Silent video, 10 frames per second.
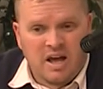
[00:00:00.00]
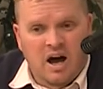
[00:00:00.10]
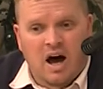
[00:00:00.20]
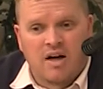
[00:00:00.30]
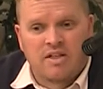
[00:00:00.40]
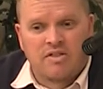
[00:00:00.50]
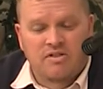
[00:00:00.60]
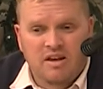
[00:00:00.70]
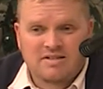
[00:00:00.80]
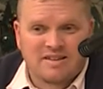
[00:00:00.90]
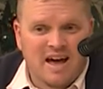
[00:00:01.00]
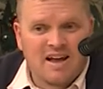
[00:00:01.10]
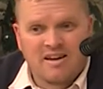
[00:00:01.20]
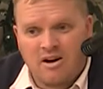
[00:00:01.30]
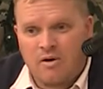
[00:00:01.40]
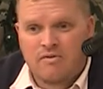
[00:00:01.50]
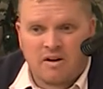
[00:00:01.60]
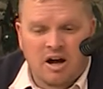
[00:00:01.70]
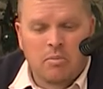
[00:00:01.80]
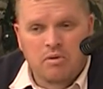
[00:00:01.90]
That thinks that, you know, if a
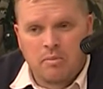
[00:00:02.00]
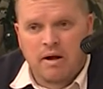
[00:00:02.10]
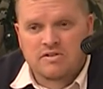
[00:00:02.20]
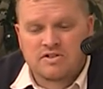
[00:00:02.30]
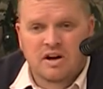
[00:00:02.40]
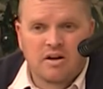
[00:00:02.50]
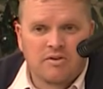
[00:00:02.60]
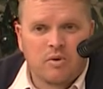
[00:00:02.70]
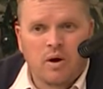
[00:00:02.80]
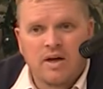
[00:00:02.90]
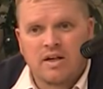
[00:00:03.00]
couple of bounces have gone their way,